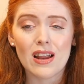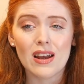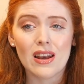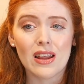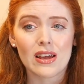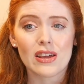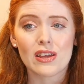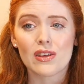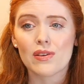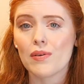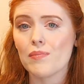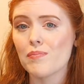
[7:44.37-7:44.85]

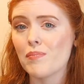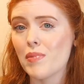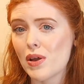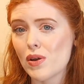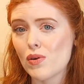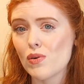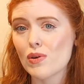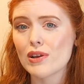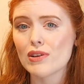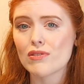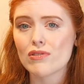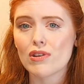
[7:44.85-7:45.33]
like my
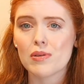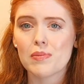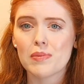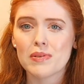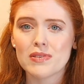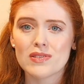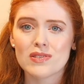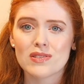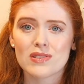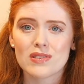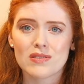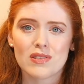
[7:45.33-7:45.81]
orchid room
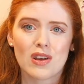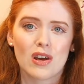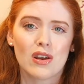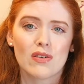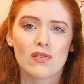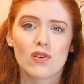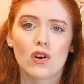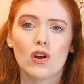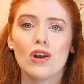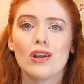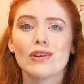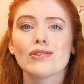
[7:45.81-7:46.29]
has kind of
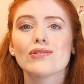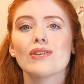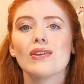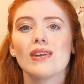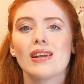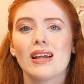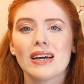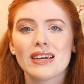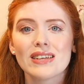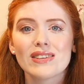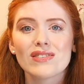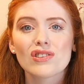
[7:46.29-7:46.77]
got lots of
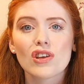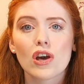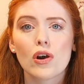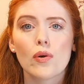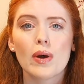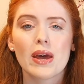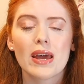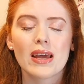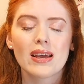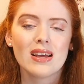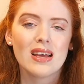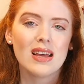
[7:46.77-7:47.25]
lights
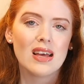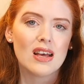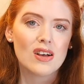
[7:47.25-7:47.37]
going,